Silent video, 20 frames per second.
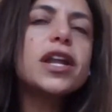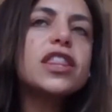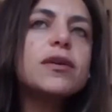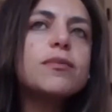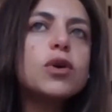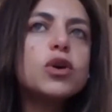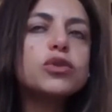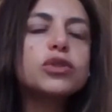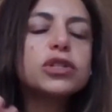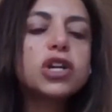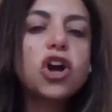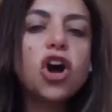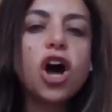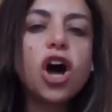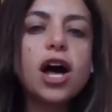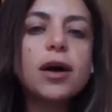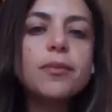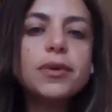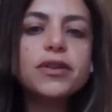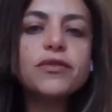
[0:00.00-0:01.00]
So one of the
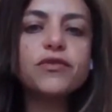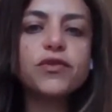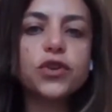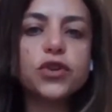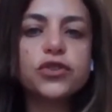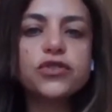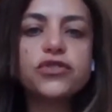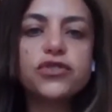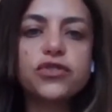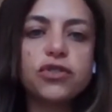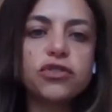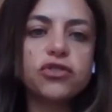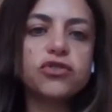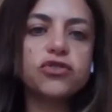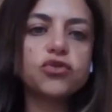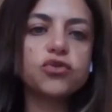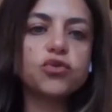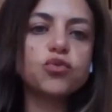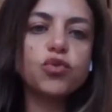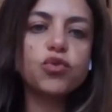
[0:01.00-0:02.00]
most common
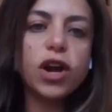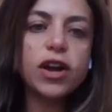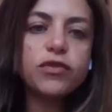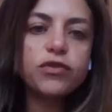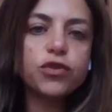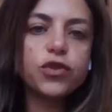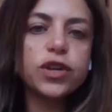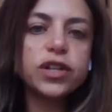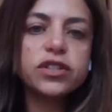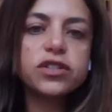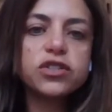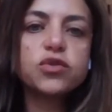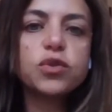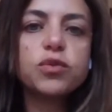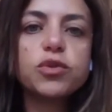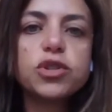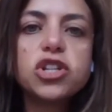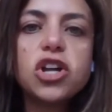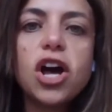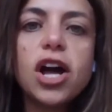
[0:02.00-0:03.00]
verses
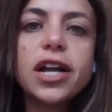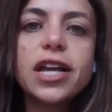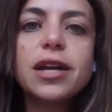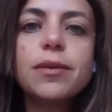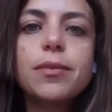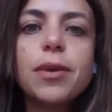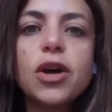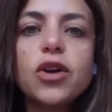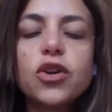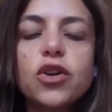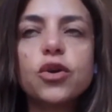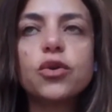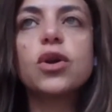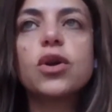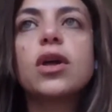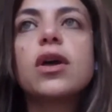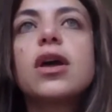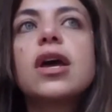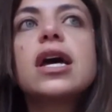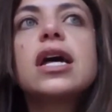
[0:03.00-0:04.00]
referenced when we're talking about,
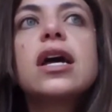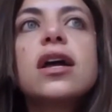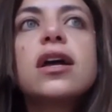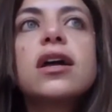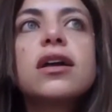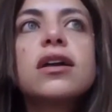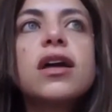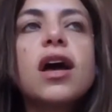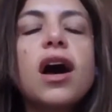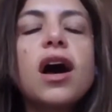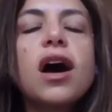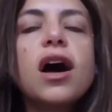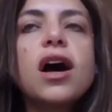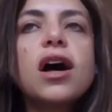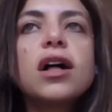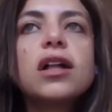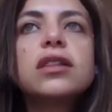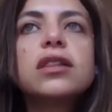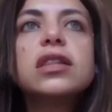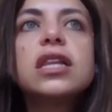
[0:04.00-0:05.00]
you know,
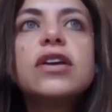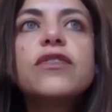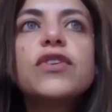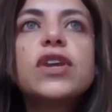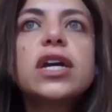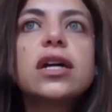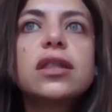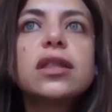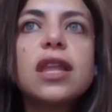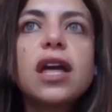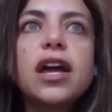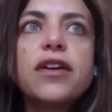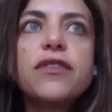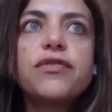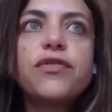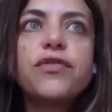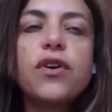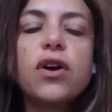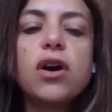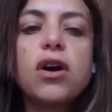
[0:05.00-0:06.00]
uh, living a
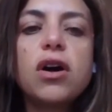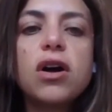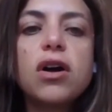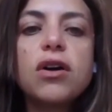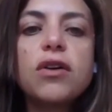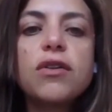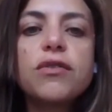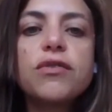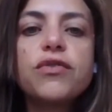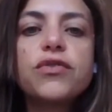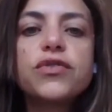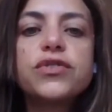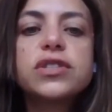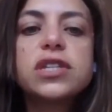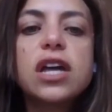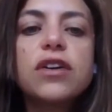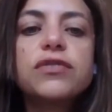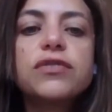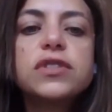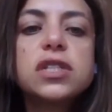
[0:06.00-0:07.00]
life of
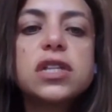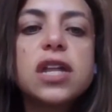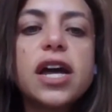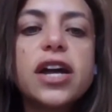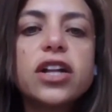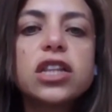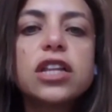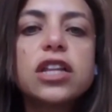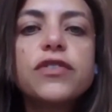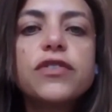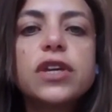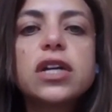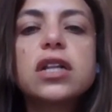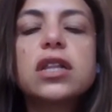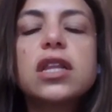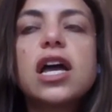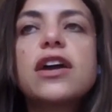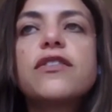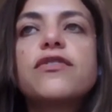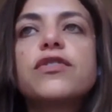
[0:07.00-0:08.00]
self-denial,
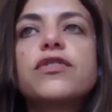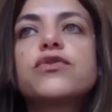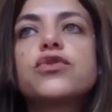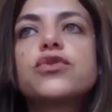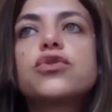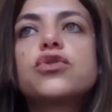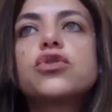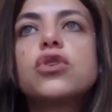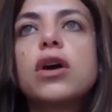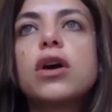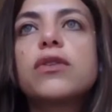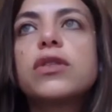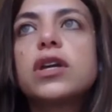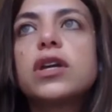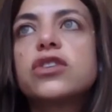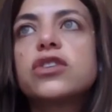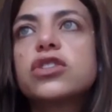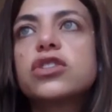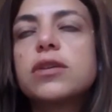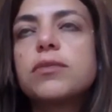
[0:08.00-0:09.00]
living a life of,
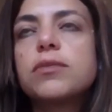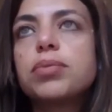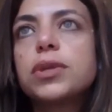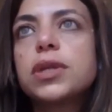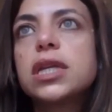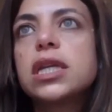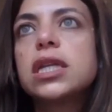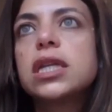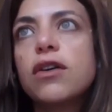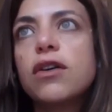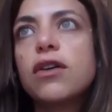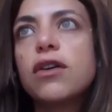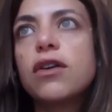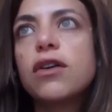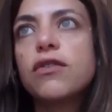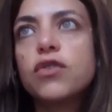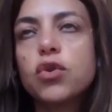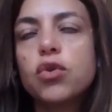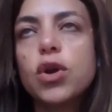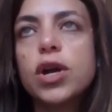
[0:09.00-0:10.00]
that is
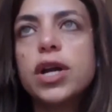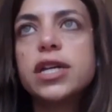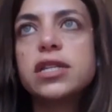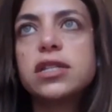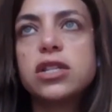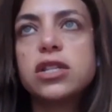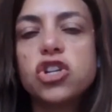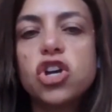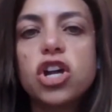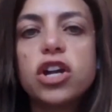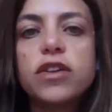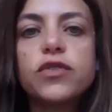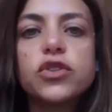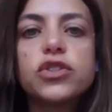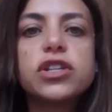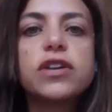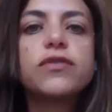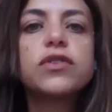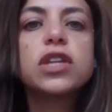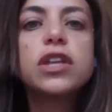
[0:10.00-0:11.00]
completely of Christ and
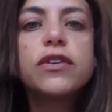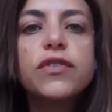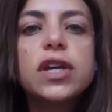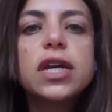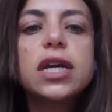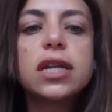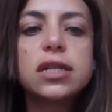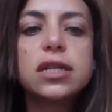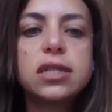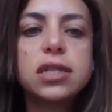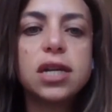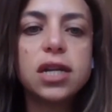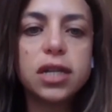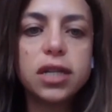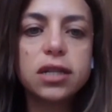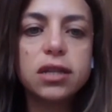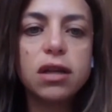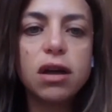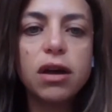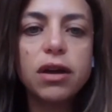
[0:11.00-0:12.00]
not of yourself, living an
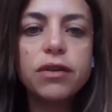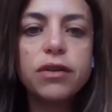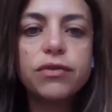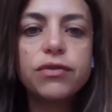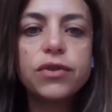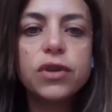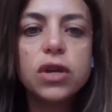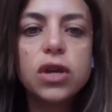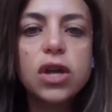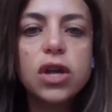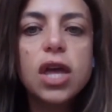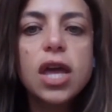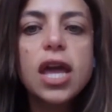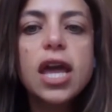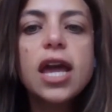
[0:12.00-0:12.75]
ascetic life,